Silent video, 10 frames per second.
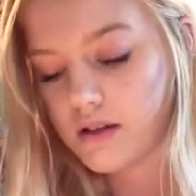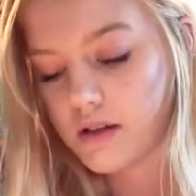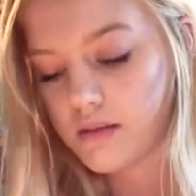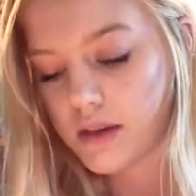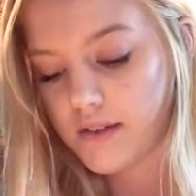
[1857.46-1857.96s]

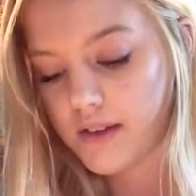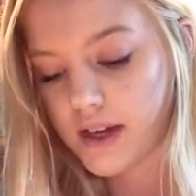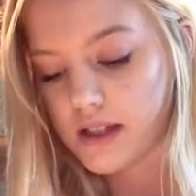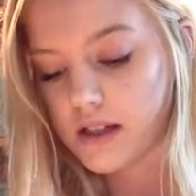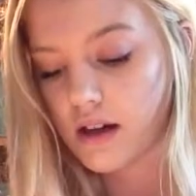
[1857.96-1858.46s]
turn my
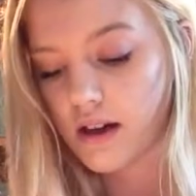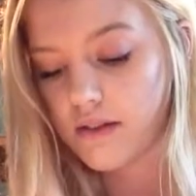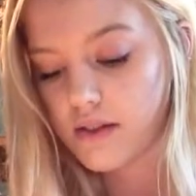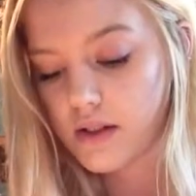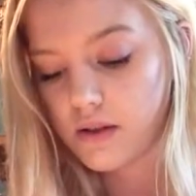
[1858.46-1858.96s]
face enough
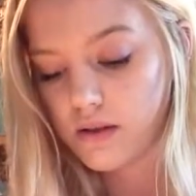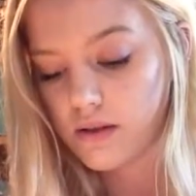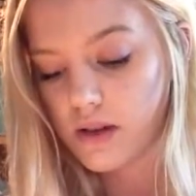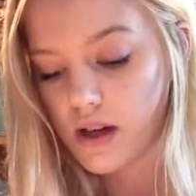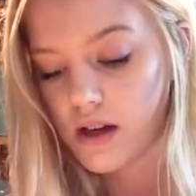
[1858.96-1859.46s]

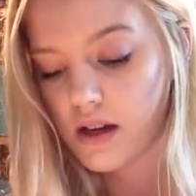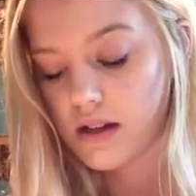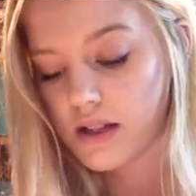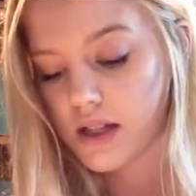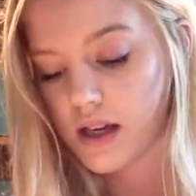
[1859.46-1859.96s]
to
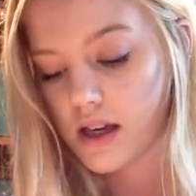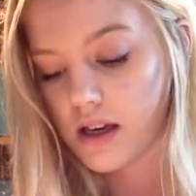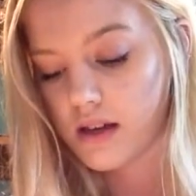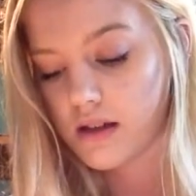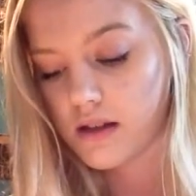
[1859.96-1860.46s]

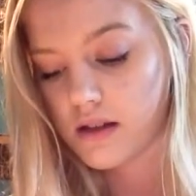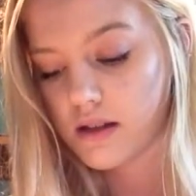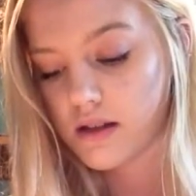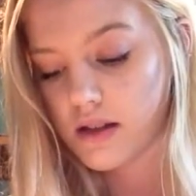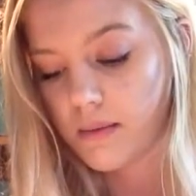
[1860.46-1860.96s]
see
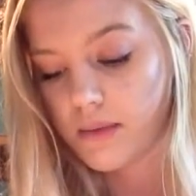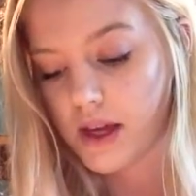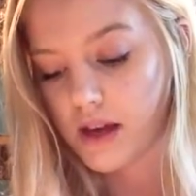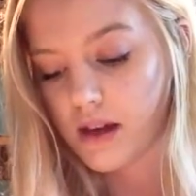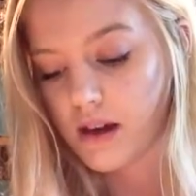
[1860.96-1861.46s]

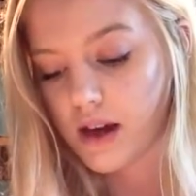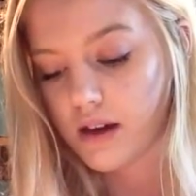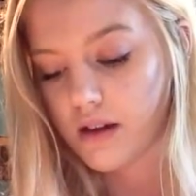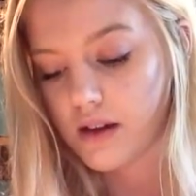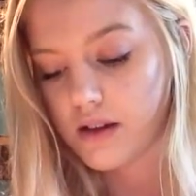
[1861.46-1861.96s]
something. I
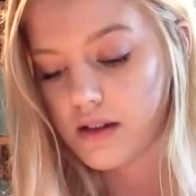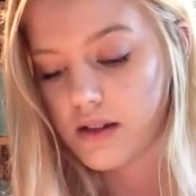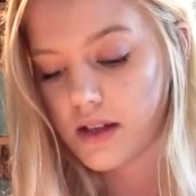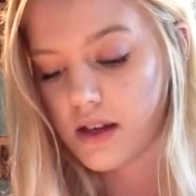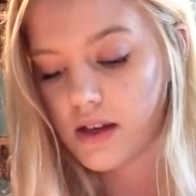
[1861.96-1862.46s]
couldn't
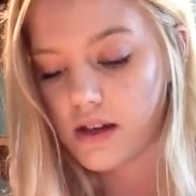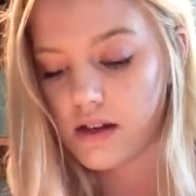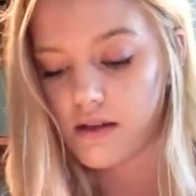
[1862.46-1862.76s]
see it